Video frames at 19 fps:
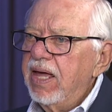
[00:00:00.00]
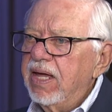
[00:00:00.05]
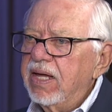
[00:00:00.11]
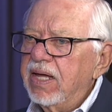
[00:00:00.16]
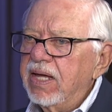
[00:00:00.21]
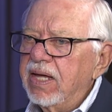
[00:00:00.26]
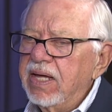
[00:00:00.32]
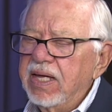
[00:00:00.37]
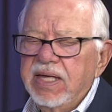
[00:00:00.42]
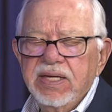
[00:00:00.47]

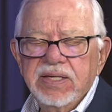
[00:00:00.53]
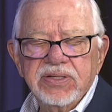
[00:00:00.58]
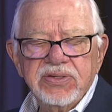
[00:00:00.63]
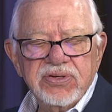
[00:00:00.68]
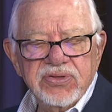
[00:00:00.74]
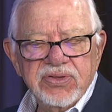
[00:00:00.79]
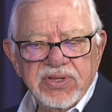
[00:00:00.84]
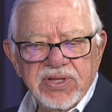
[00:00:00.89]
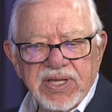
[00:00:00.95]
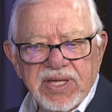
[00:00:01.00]
uh,
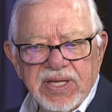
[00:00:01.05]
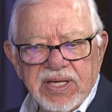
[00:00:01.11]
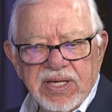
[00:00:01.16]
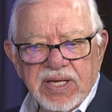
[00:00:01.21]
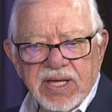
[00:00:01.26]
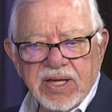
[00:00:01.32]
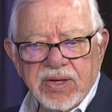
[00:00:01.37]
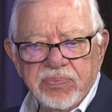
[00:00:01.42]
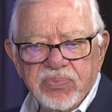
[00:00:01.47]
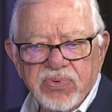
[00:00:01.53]
into the
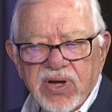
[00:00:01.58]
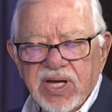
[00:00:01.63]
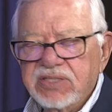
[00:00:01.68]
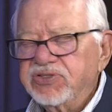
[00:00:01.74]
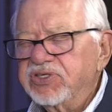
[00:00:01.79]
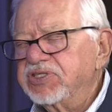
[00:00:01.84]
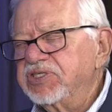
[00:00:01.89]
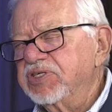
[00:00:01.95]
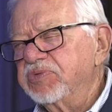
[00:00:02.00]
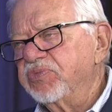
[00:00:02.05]
uh,
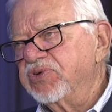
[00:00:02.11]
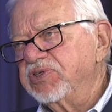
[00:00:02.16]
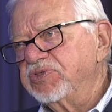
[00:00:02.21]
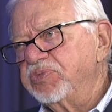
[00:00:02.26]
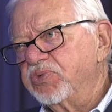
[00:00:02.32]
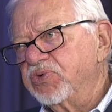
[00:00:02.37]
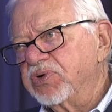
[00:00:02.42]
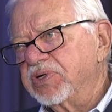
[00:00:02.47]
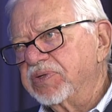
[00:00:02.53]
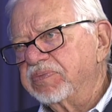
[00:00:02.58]
projects in
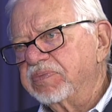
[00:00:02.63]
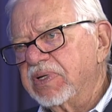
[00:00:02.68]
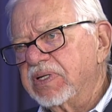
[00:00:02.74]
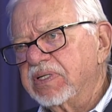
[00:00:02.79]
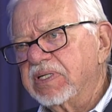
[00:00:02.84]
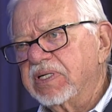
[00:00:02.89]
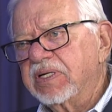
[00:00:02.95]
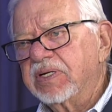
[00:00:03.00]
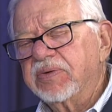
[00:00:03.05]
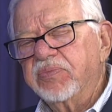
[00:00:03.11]
Bridgeport, uh,
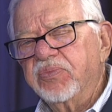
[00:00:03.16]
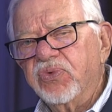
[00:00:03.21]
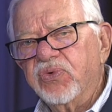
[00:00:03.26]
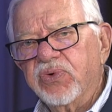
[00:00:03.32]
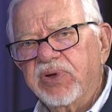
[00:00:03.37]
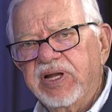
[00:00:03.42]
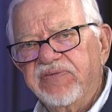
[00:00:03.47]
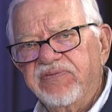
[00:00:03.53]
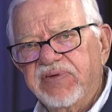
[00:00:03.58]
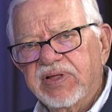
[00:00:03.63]

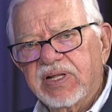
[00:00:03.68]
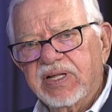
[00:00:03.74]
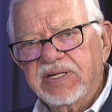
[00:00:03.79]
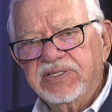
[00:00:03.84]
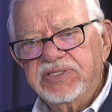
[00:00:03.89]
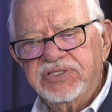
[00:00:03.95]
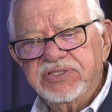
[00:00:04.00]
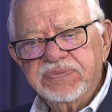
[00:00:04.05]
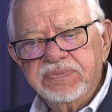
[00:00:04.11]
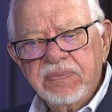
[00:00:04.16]
Marina
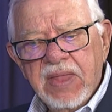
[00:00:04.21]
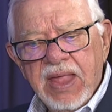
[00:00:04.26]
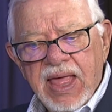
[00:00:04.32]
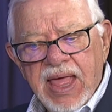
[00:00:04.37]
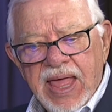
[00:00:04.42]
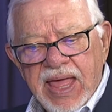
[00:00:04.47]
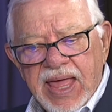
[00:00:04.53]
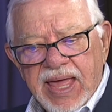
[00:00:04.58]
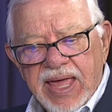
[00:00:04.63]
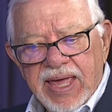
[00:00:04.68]
Village,
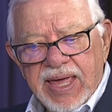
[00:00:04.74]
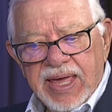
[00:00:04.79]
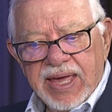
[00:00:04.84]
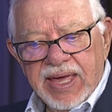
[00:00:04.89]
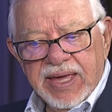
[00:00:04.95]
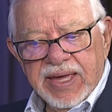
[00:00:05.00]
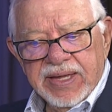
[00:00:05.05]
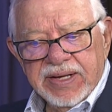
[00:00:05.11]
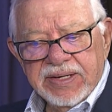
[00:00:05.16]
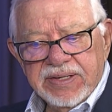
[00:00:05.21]

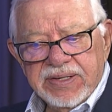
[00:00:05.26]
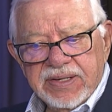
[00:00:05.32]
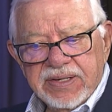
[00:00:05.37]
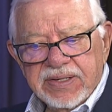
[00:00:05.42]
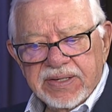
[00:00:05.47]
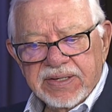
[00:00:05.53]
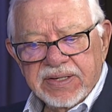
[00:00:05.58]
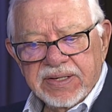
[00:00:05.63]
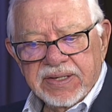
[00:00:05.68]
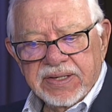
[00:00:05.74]
and
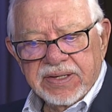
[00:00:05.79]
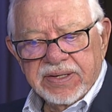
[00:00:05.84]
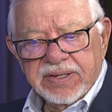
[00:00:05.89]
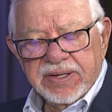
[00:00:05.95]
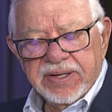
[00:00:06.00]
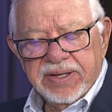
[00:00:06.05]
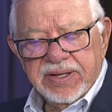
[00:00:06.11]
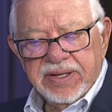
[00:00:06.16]
uh,